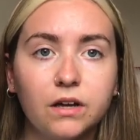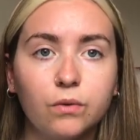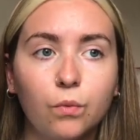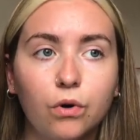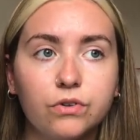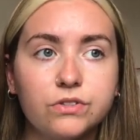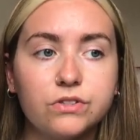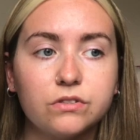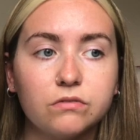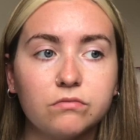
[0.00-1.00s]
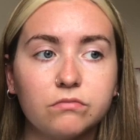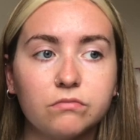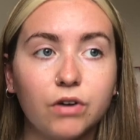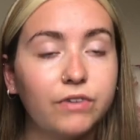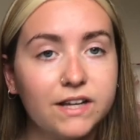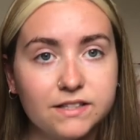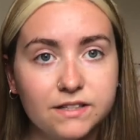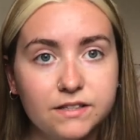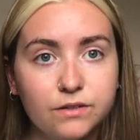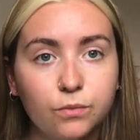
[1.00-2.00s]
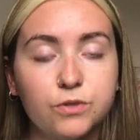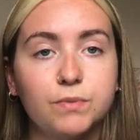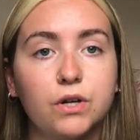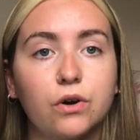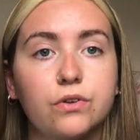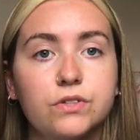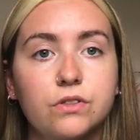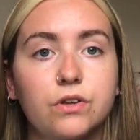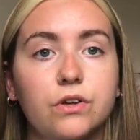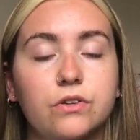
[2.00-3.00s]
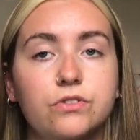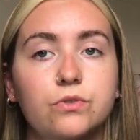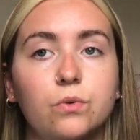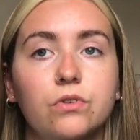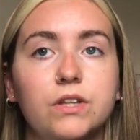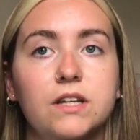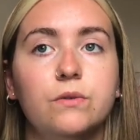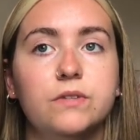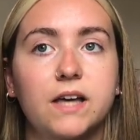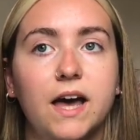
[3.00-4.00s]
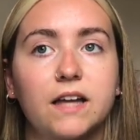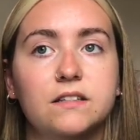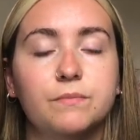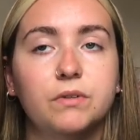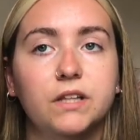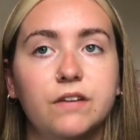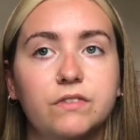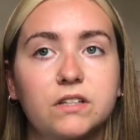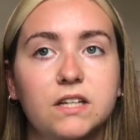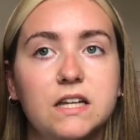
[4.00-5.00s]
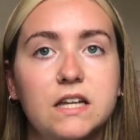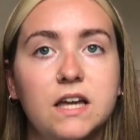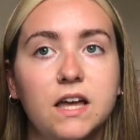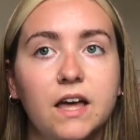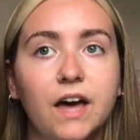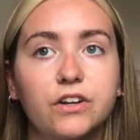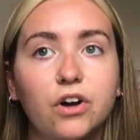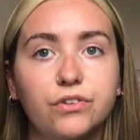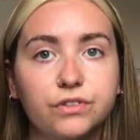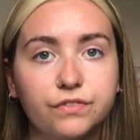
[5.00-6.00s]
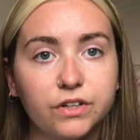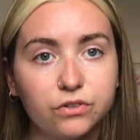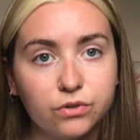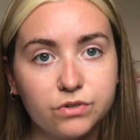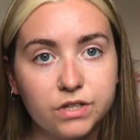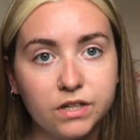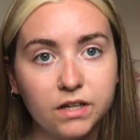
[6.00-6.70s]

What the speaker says: was arrested was because the store that he was at believed that he had a counterfeit note.